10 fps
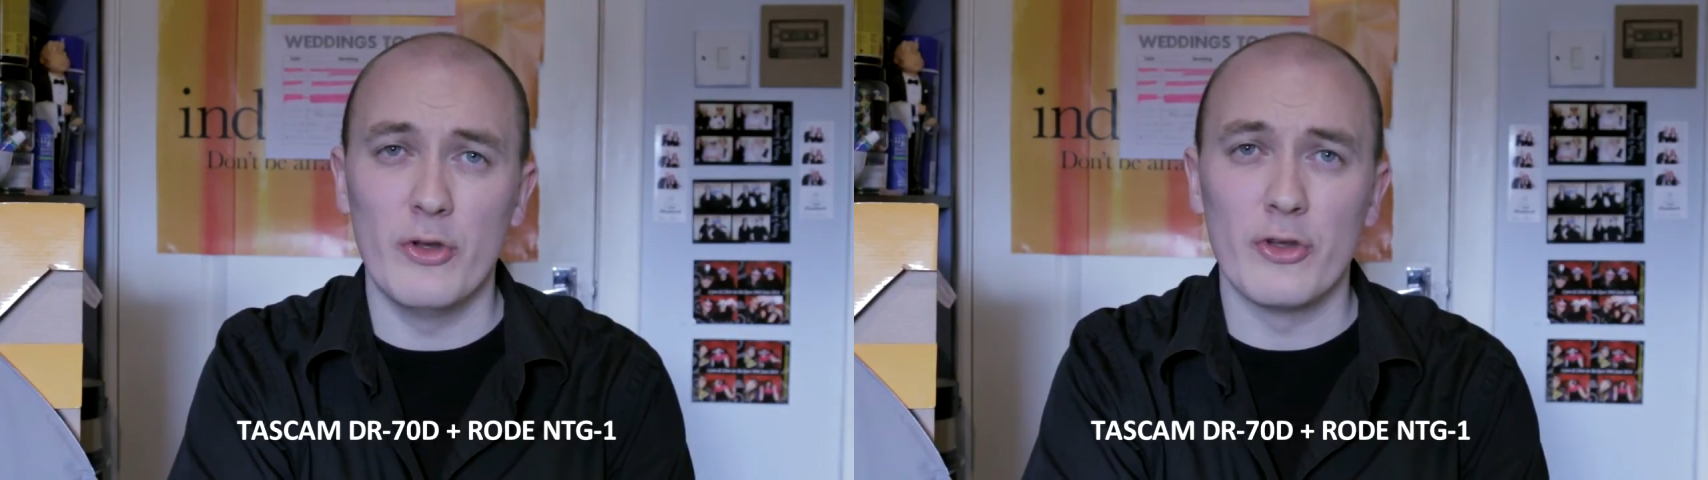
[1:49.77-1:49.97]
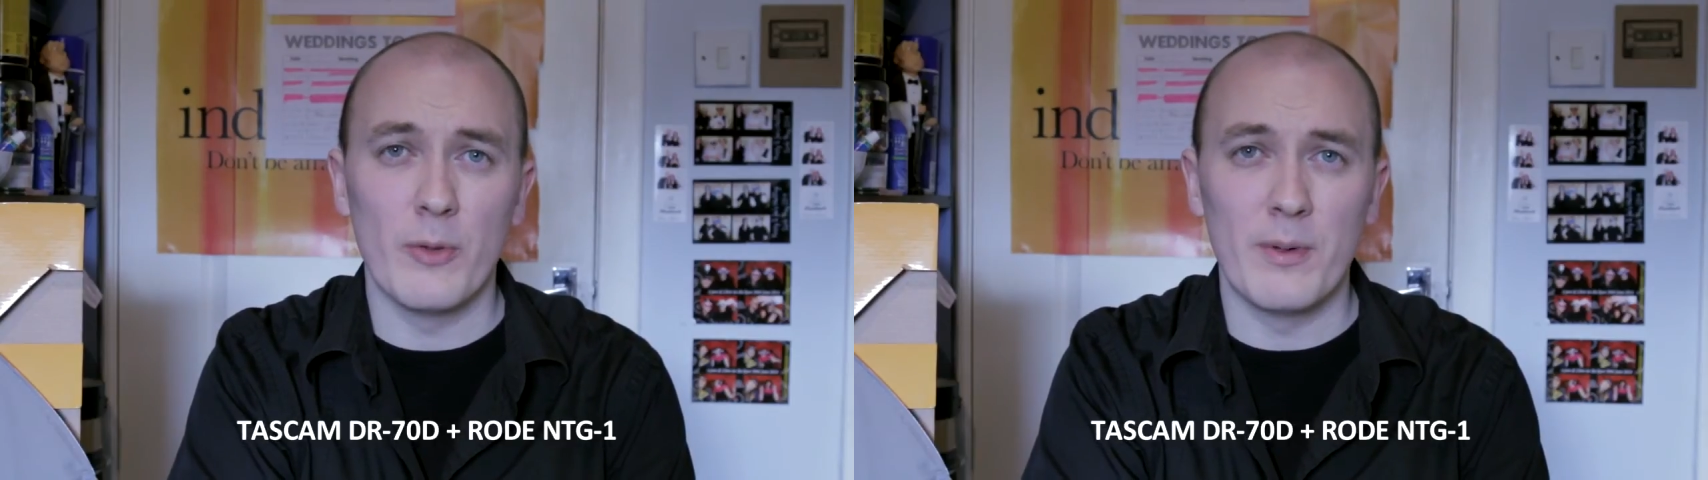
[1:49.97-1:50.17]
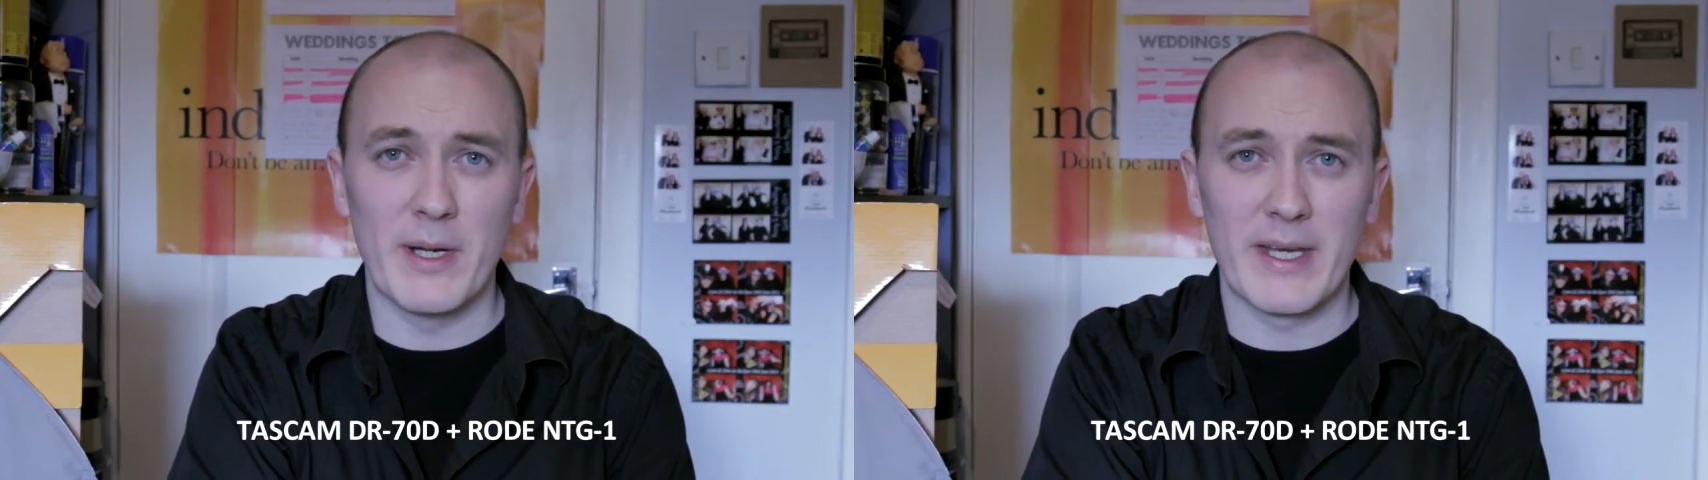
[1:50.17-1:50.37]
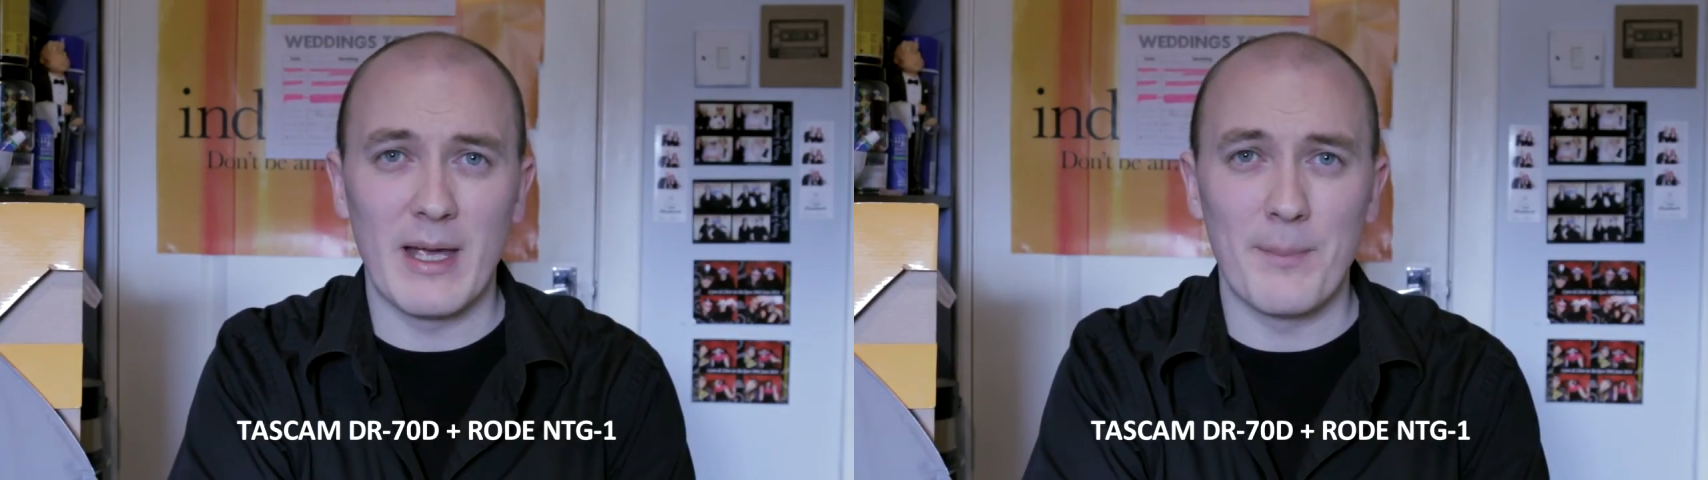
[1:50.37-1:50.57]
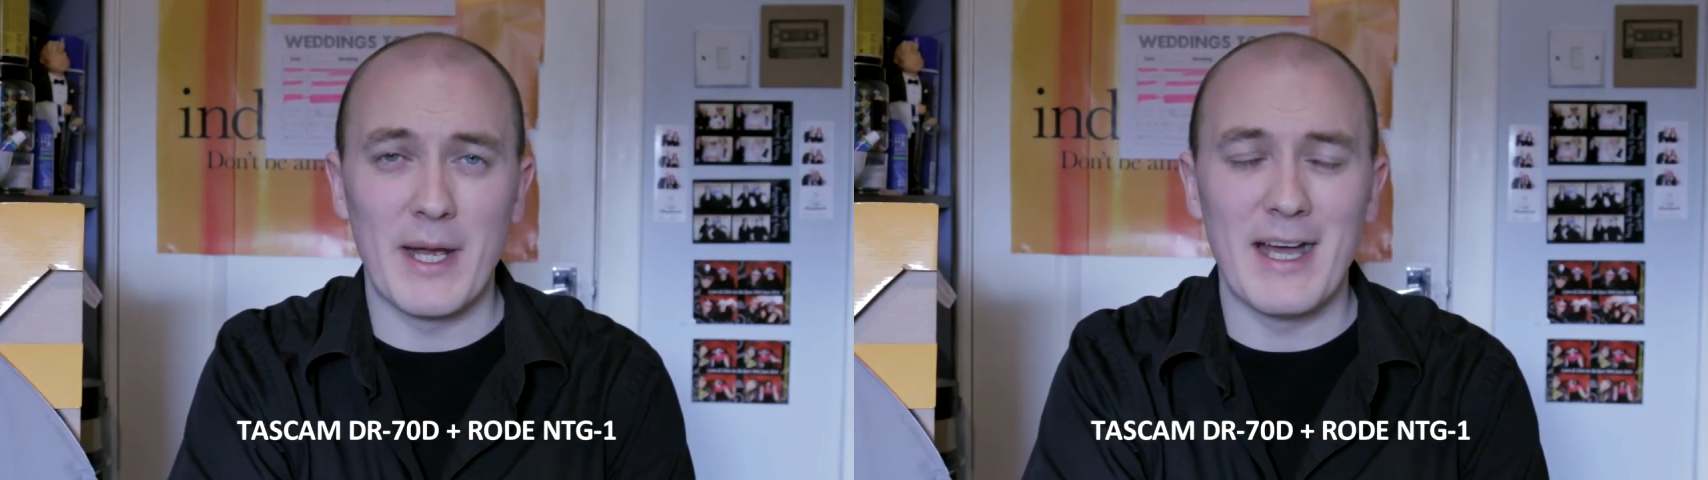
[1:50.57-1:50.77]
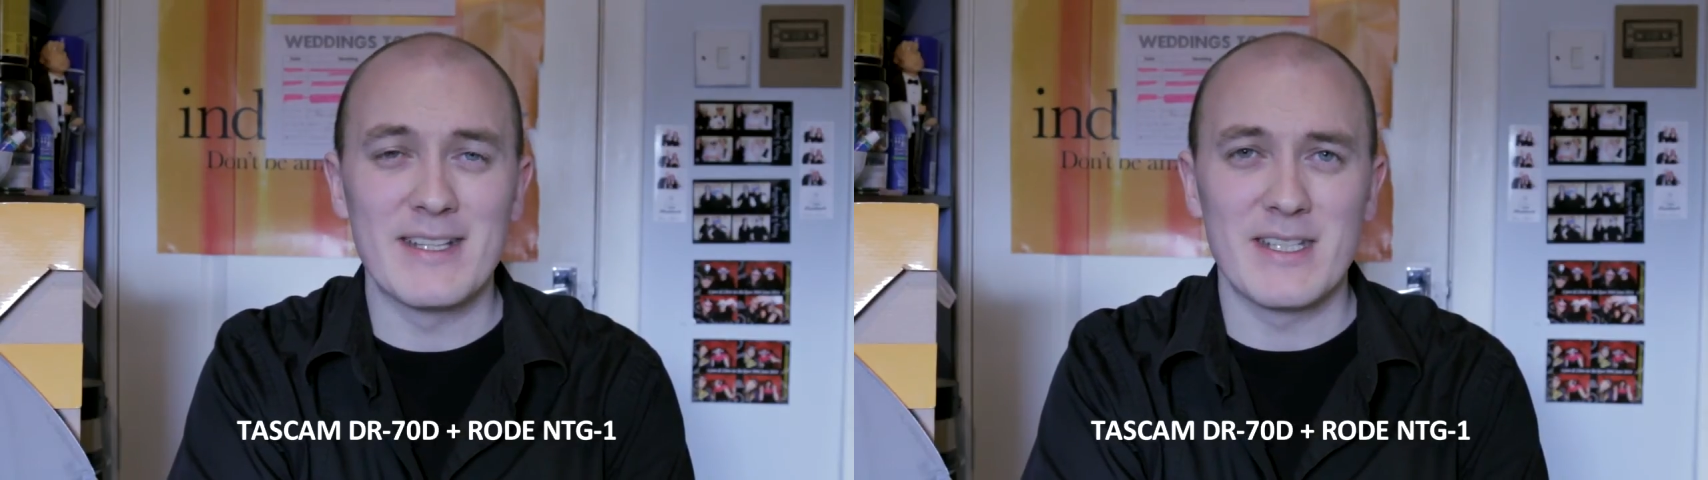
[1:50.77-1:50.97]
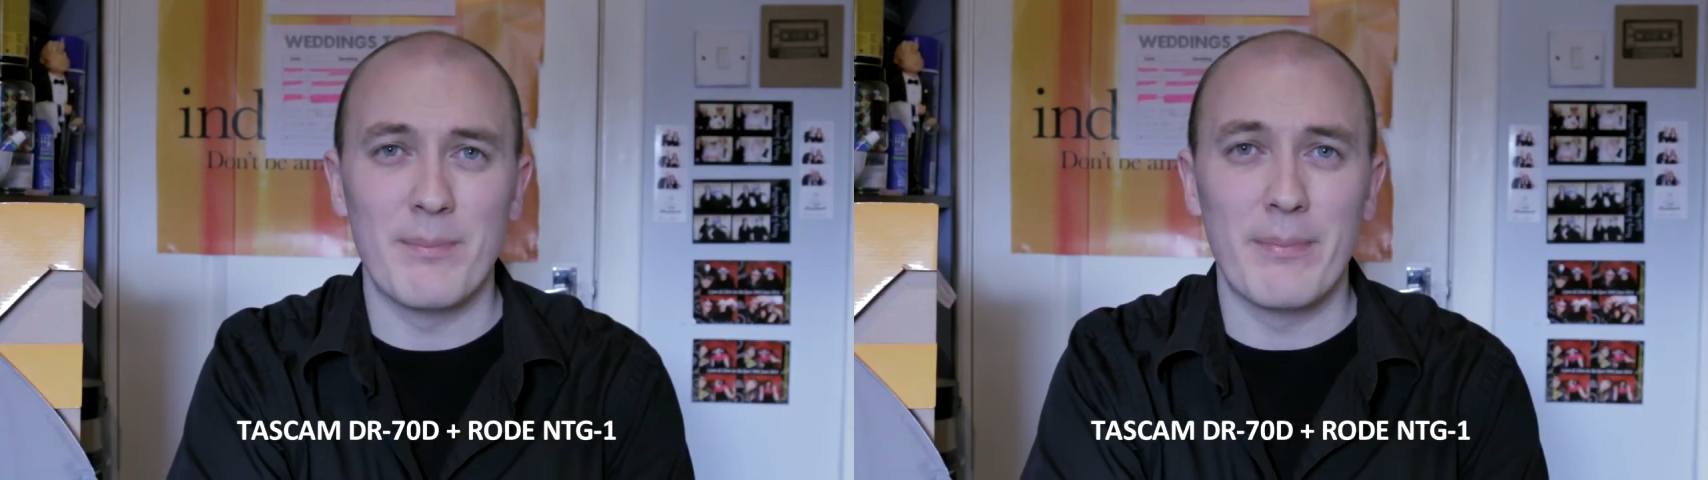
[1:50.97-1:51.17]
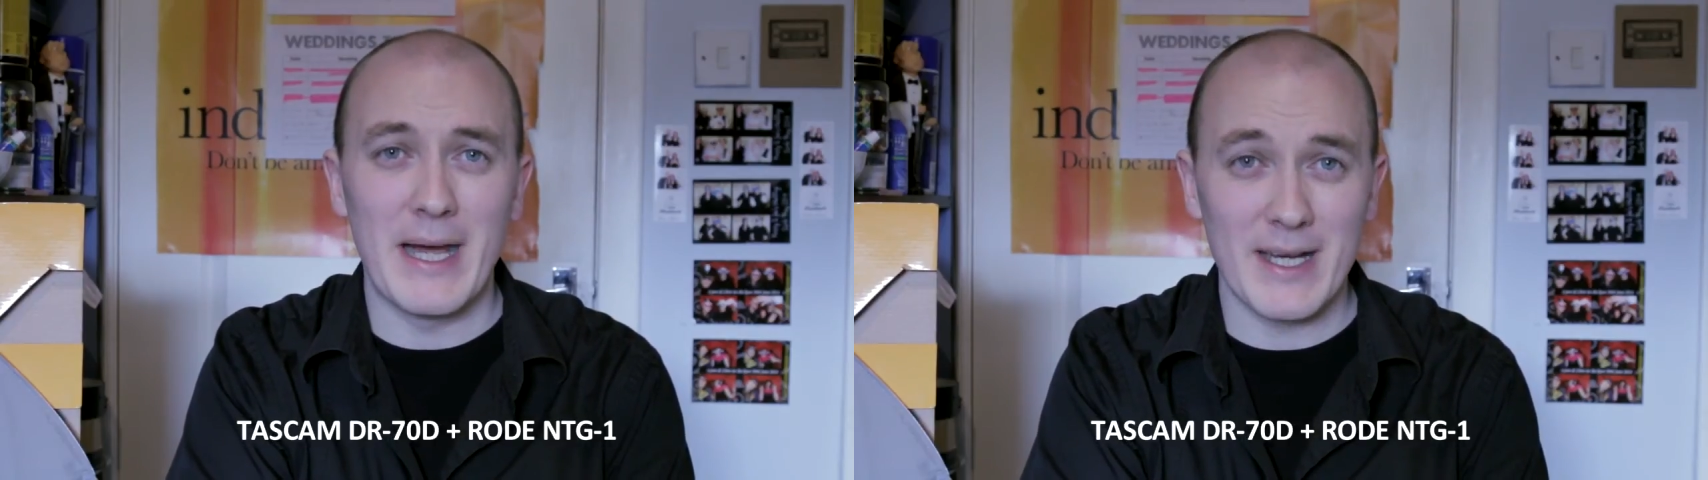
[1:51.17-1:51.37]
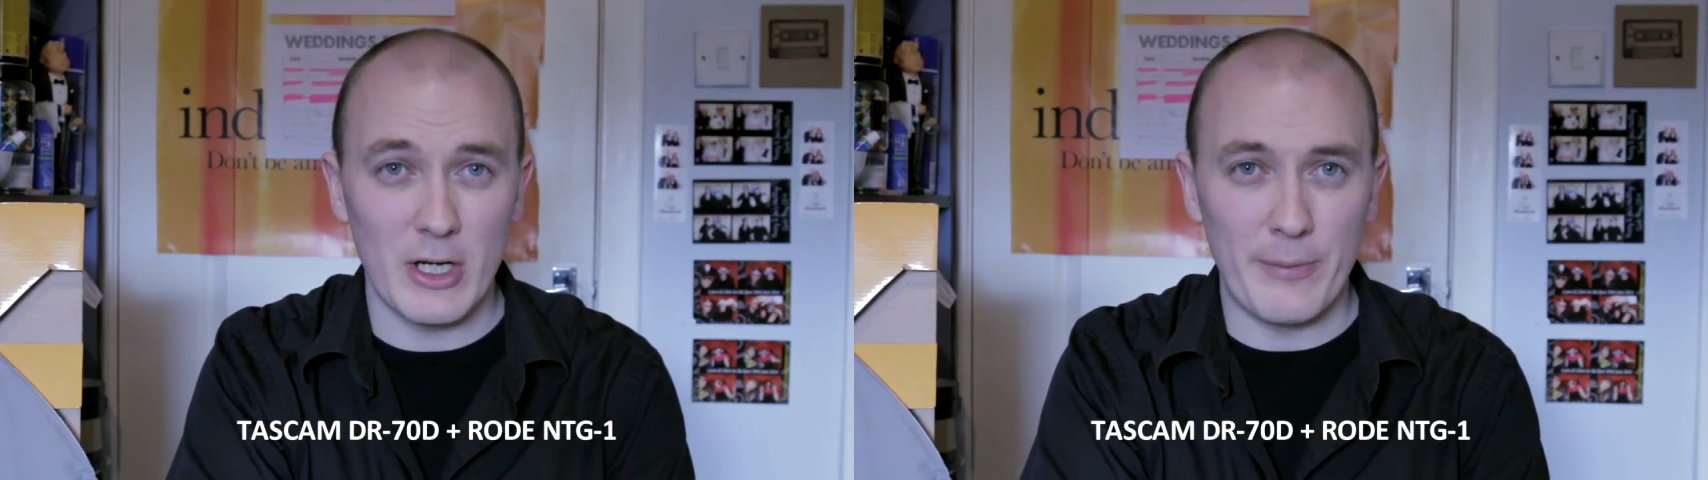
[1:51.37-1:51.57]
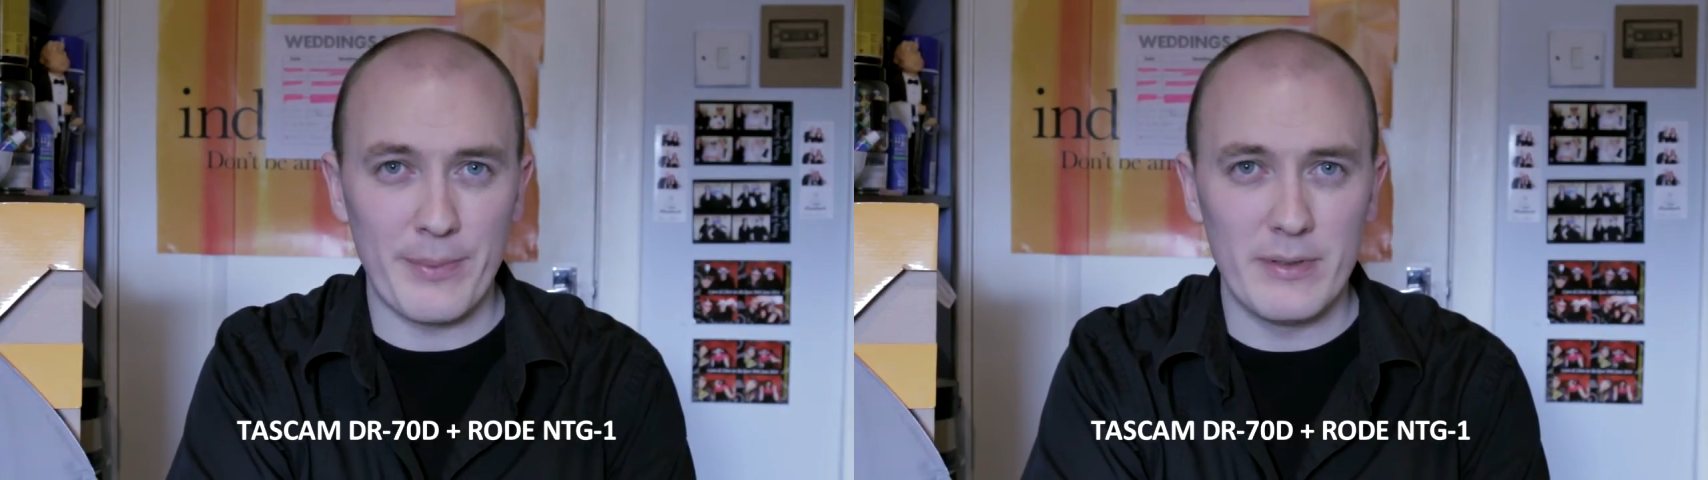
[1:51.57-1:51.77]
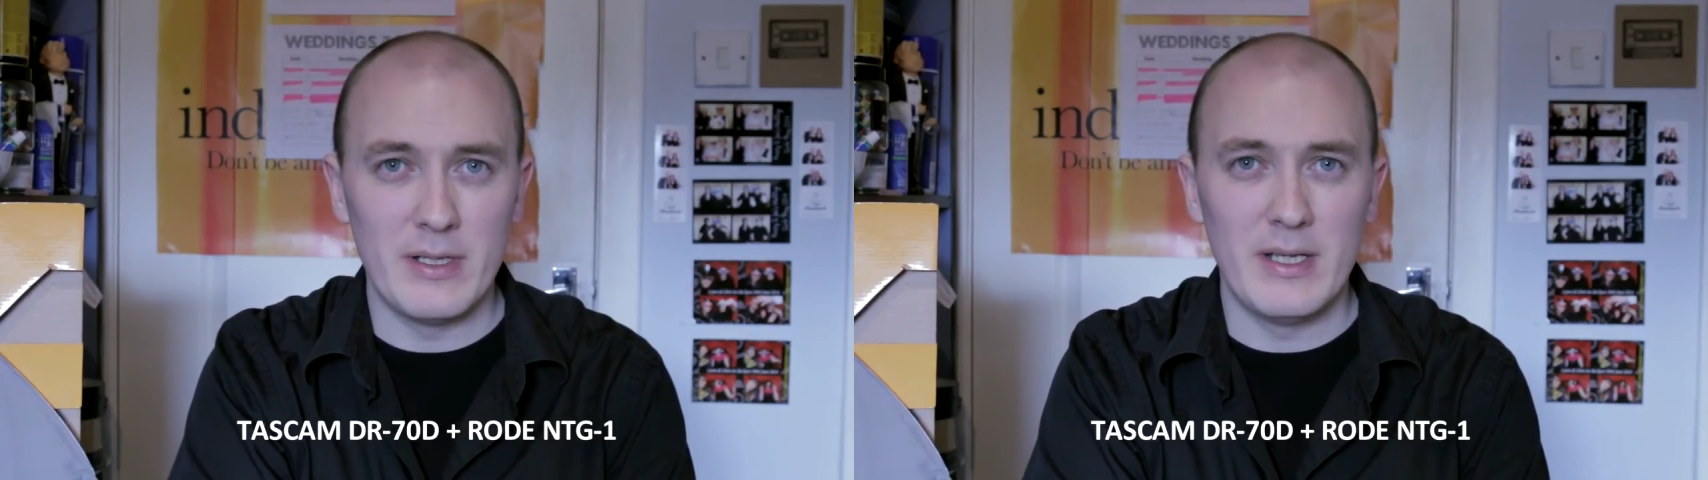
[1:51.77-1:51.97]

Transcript: on top of my camera as a backup.